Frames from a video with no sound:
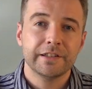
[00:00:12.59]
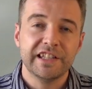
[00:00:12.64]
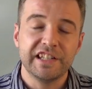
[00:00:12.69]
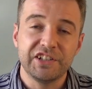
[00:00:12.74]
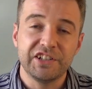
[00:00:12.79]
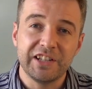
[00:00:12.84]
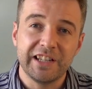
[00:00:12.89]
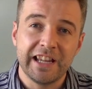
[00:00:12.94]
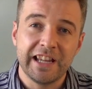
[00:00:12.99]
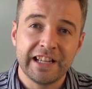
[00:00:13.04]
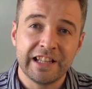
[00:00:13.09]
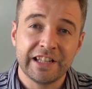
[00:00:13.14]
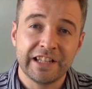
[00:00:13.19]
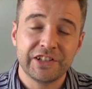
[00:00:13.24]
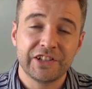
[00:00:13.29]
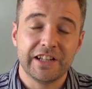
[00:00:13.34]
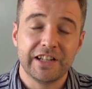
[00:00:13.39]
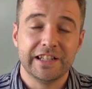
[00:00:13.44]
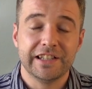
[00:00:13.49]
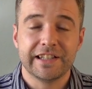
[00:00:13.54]
Teaching
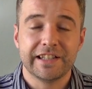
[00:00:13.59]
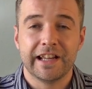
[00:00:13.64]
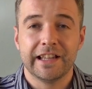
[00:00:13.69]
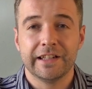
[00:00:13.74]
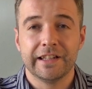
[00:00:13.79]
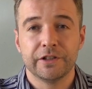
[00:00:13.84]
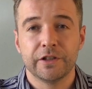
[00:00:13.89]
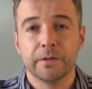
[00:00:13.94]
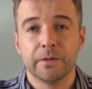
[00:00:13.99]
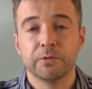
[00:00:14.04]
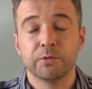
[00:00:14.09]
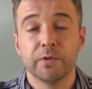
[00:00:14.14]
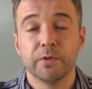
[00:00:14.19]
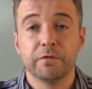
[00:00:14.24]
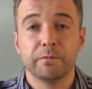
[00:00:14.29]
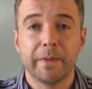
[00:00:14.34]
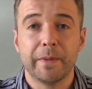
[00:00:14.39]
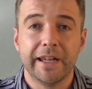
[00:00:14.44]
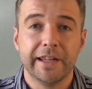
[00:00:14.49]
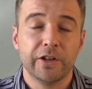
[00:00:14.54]
English in Thailand comes
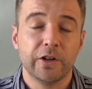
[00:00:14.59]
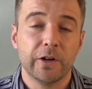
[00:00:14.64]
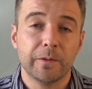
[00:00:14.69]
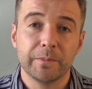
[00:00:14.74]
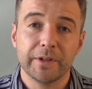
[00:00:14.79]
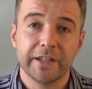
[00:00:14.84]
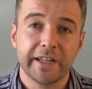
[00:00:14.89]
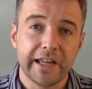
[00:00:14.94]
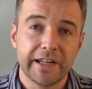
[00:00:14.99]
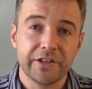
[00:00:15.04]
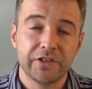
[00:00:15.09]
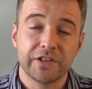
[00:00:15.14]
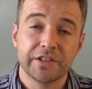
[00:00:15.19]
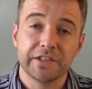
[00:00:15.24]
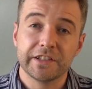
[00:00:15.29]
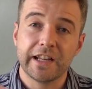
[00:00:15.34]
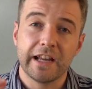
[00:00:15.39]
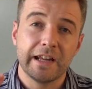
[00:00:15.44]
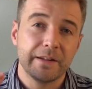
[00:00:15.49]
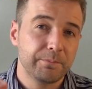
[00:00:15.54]
with many
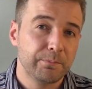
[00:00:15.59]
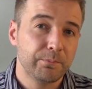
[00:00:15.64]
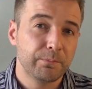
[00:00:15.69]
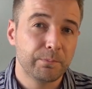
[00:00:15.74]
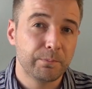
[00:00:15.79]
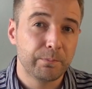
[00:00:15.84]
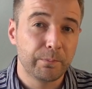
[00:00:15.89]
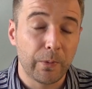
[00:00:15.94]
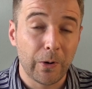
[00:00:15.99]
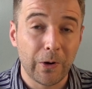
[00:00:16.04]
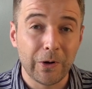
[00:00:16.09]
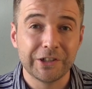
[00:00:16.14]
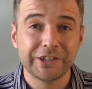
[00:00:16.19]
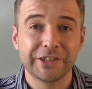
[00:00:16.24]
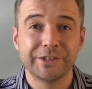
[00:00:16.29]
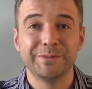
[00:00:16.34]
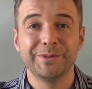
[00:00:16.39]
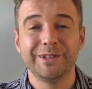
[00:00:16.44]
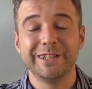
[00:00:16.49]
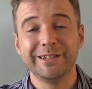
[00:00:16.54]
complications, and
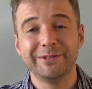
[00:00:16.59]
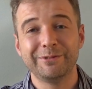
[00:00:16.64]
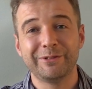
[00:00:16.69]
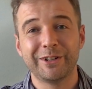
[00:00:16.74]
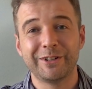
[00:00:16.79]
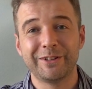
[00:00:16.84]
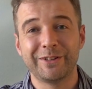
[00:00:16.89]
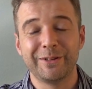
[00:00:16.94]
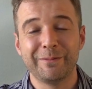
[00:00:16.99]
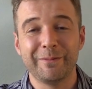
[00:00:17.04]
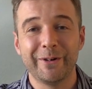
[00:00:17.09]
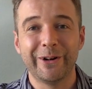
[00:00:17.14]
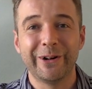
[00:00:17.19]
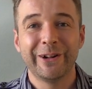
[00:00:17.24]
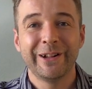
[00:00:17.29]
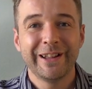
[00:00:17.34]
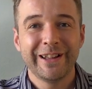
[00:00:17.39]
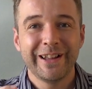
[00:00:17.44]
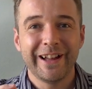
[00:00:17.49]
possibly one of the